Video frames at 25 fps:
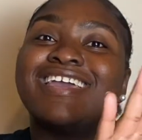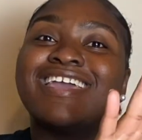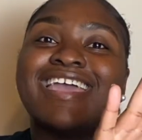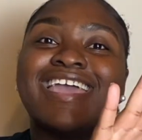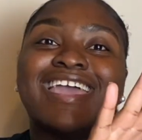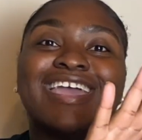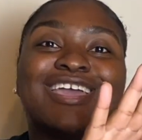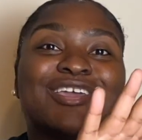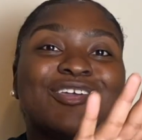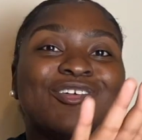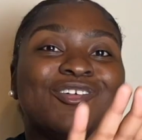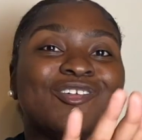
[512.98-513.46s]

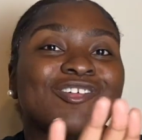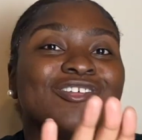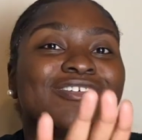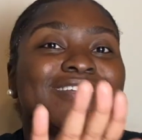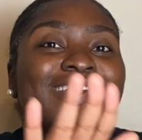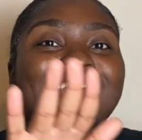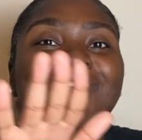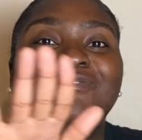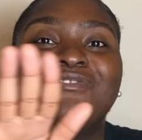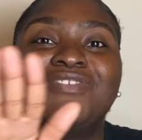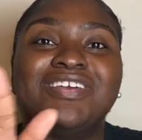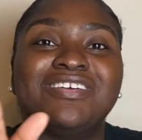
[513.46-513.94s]
and you don't
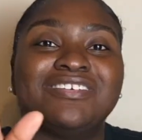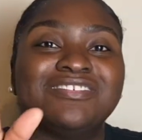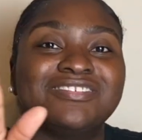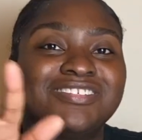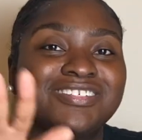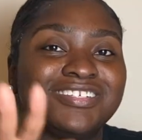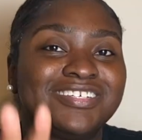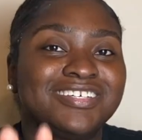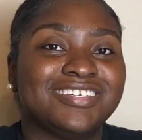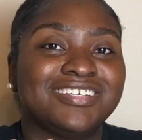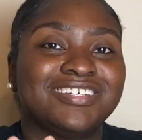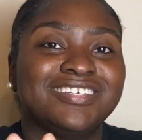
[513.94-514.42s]
like vegan
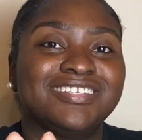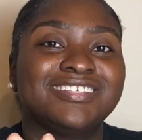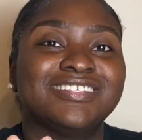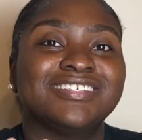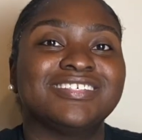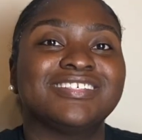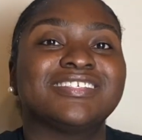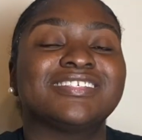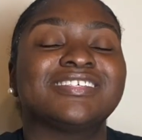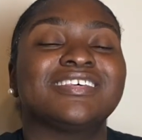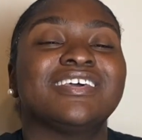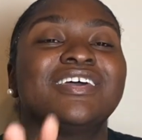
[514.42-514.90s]

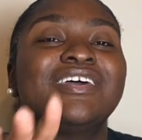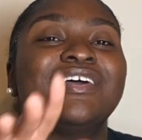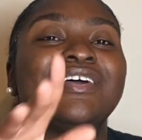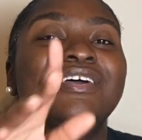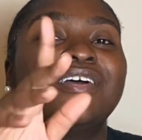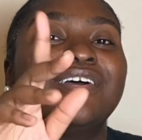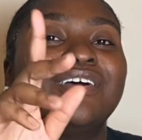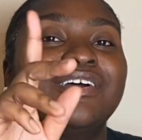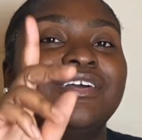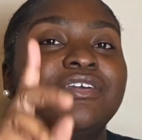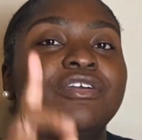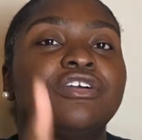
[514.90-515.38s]
cheese,
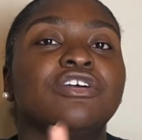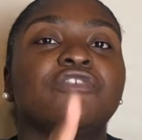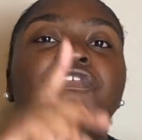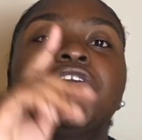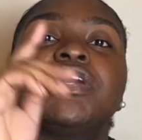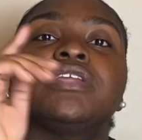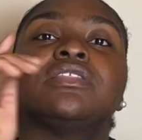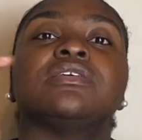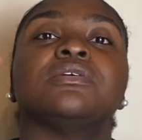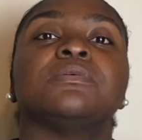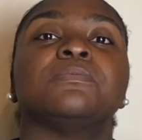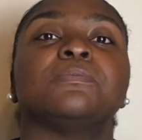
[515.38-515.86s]
you're a
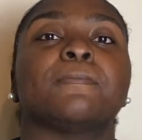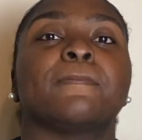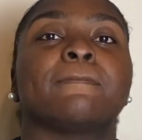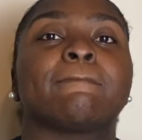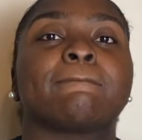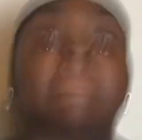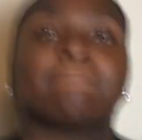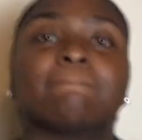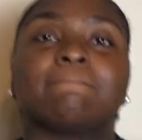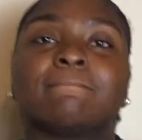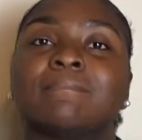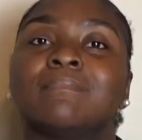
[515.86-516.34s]
victim.
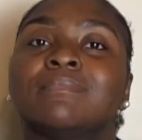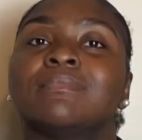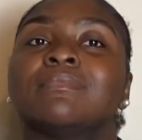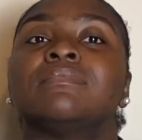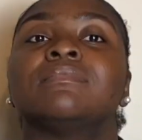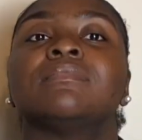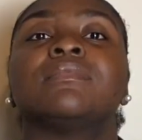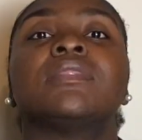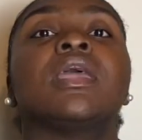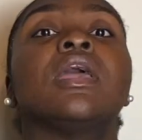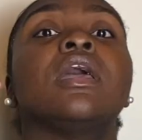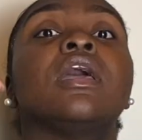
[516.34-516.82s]

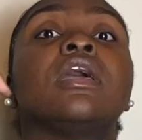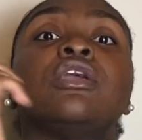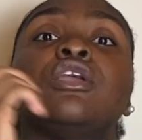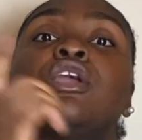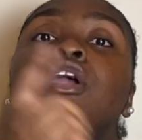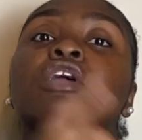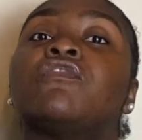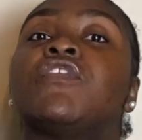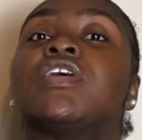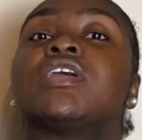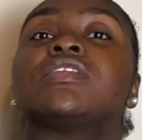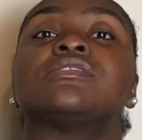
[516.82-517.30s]

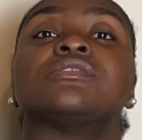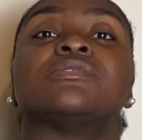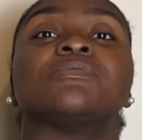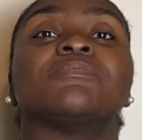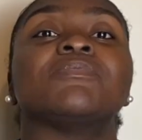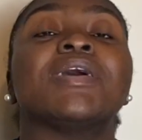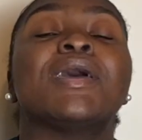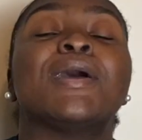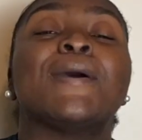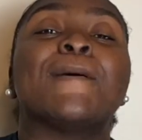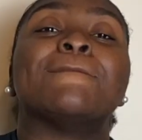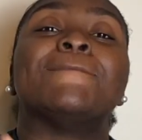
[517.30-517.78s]
You're a
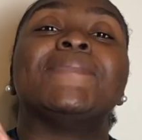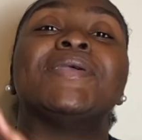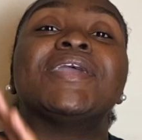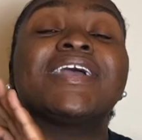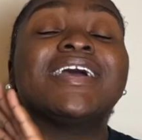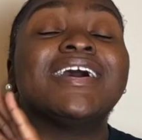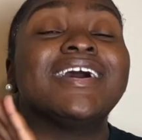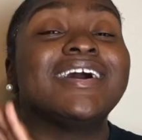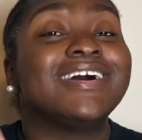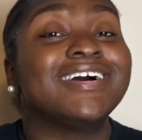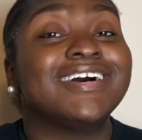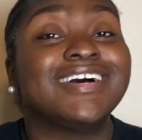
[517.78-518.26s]
victim.
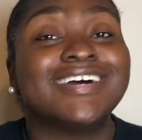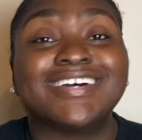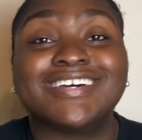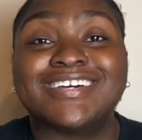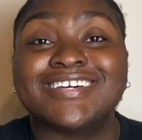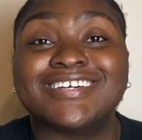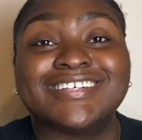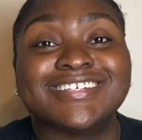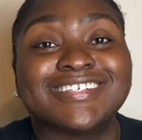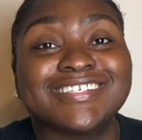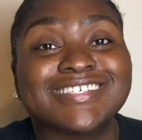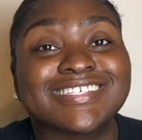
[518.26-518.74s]

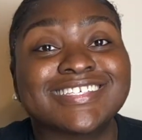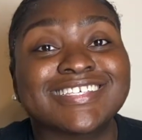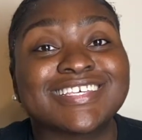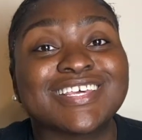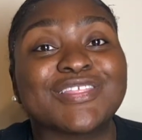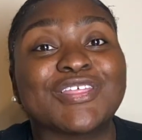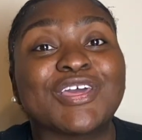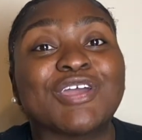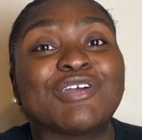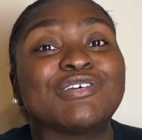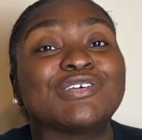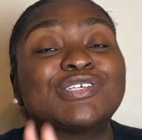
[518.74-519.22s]
Because
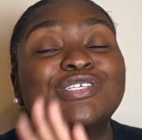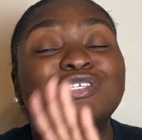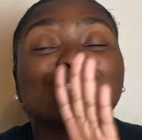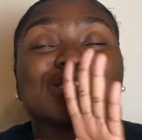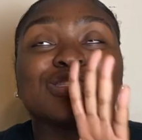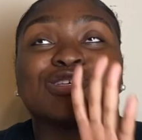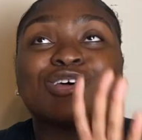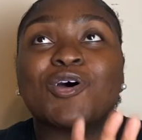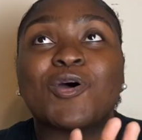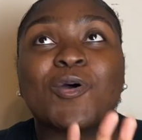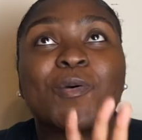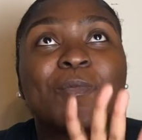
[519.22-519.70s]
there is
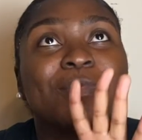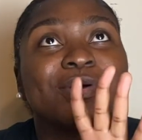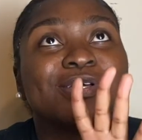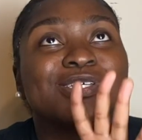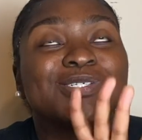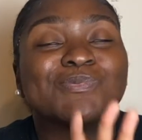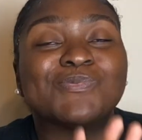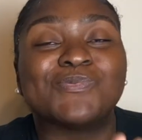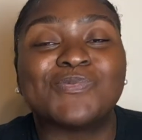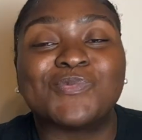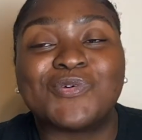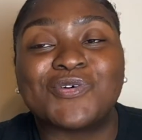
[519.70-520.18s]
so
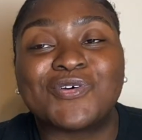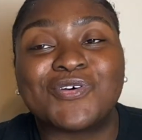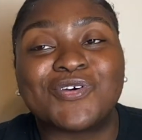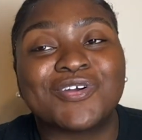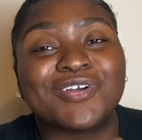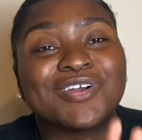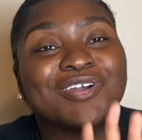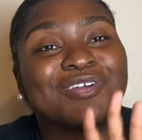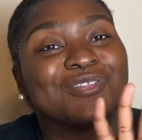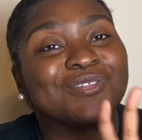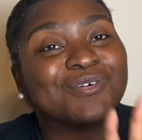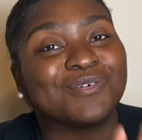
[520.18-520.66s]
much
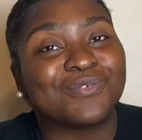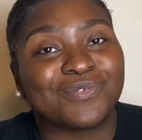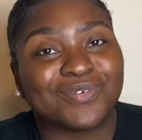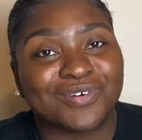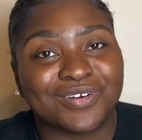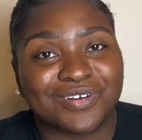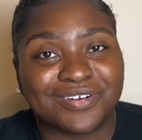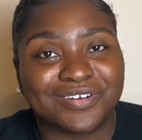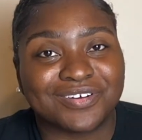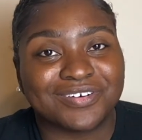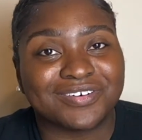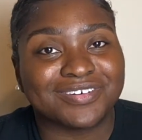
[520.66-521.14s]
more in the
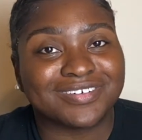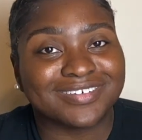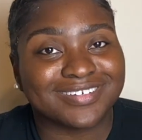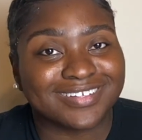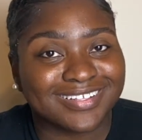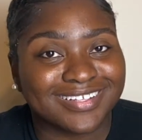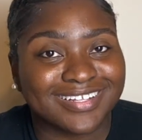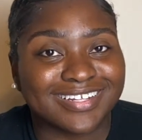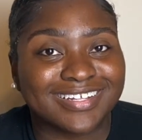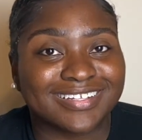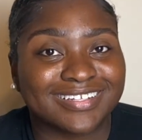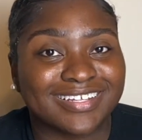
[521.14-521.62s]
world
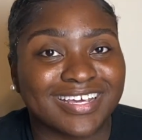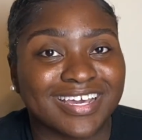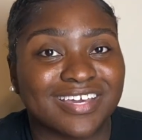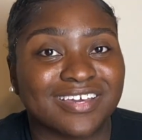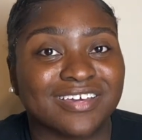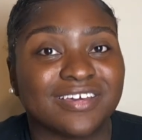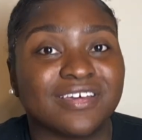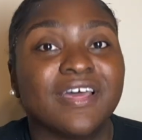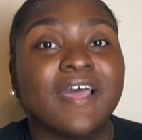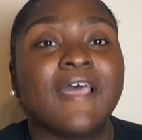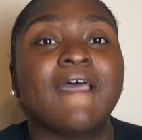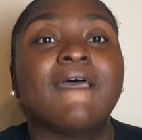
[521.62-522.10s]
than
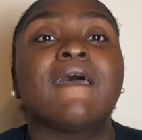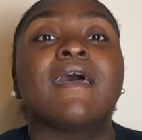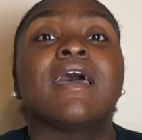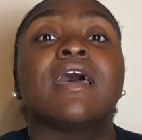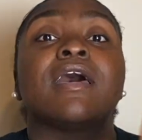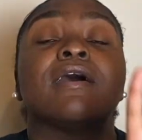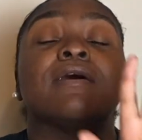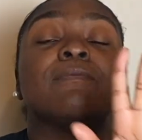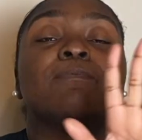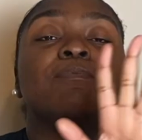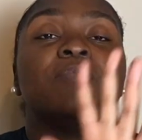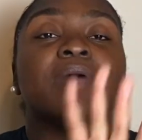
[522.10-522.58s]
data.
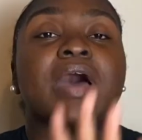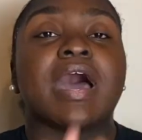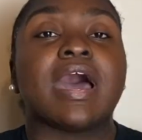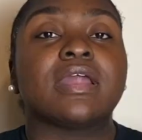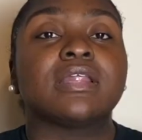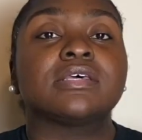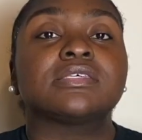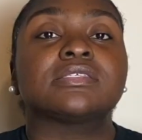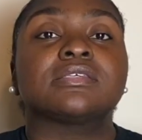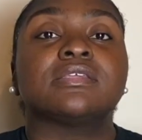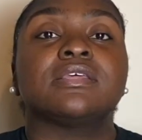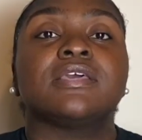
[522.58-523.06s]

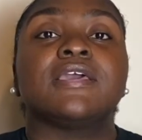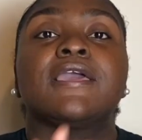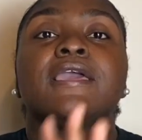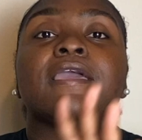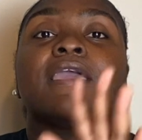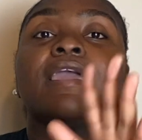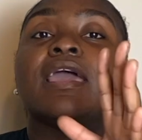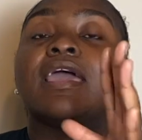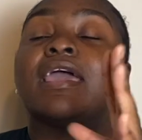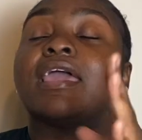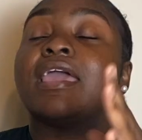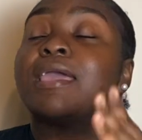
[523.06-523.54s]

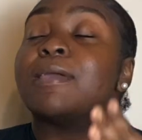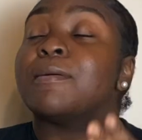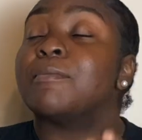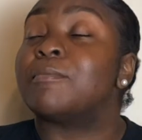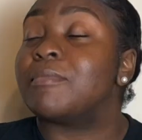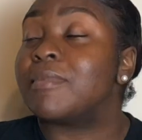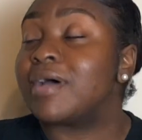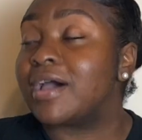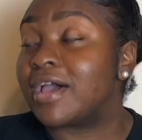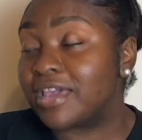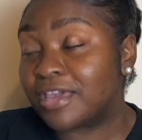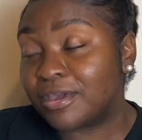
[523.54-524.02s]
Honestly,
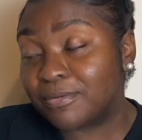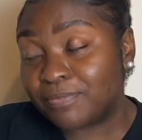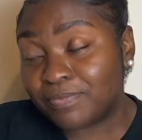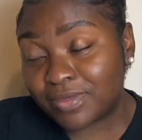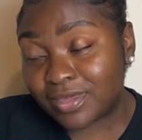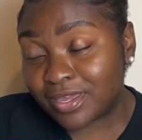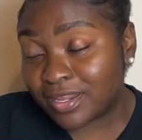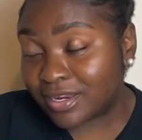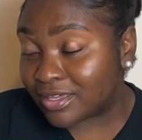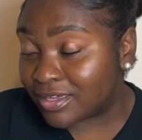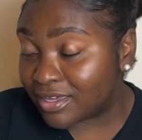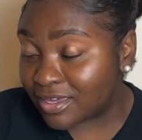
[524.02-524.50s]
in my
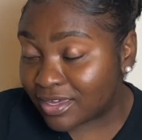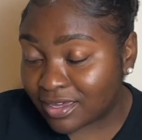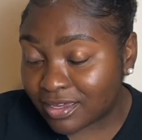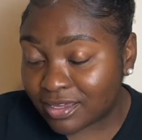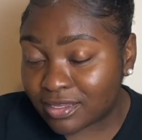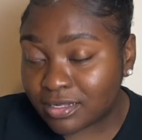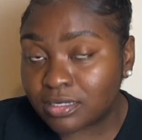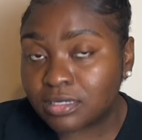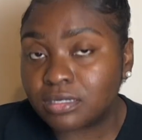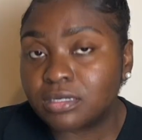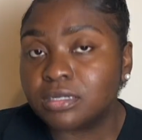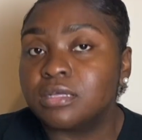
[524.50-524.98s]

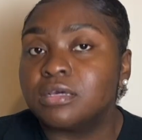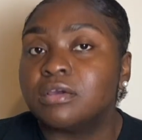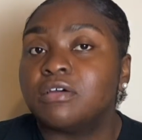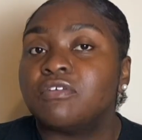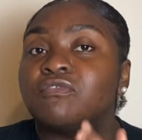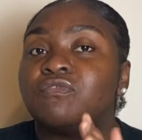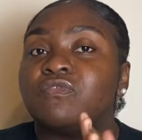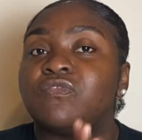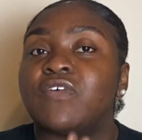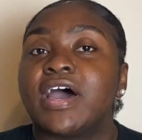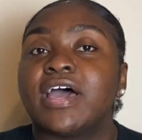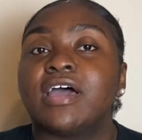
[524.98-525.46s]
opinion,
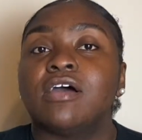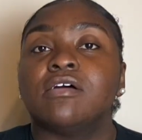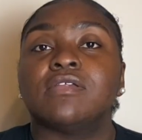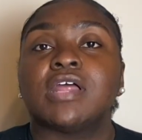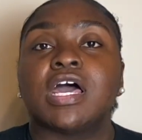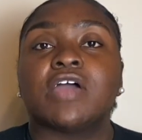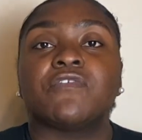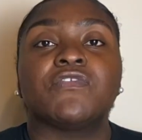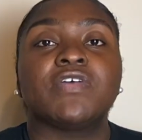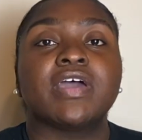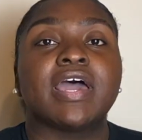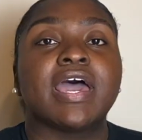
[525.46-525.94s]

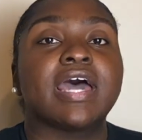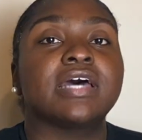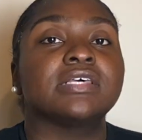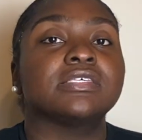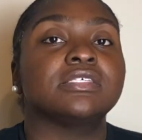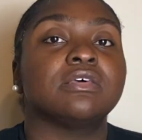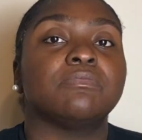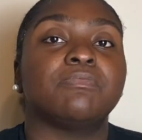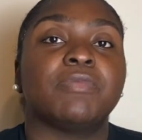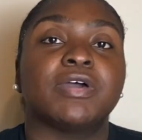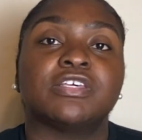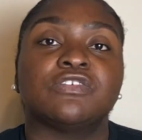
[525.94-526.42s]
Violife
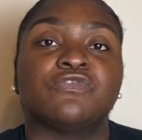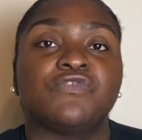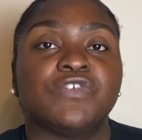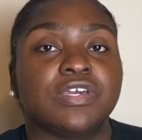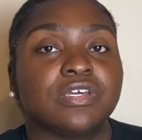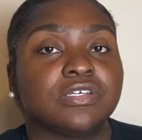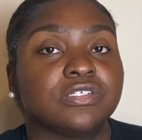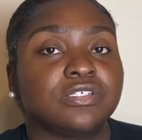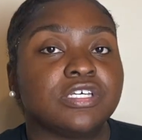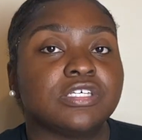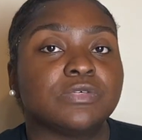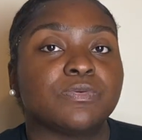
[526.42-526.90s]
has the best
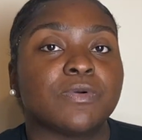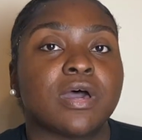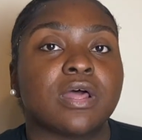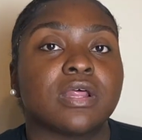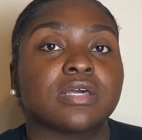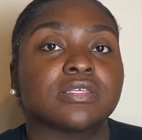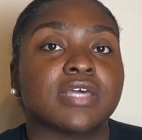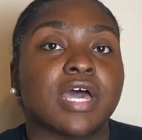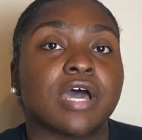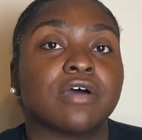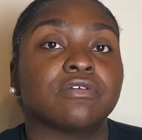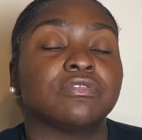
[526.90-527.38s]
vegan cheese
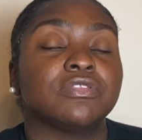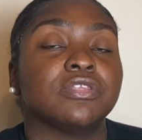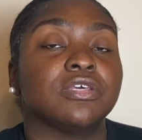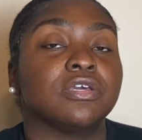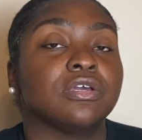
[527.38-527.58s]
products out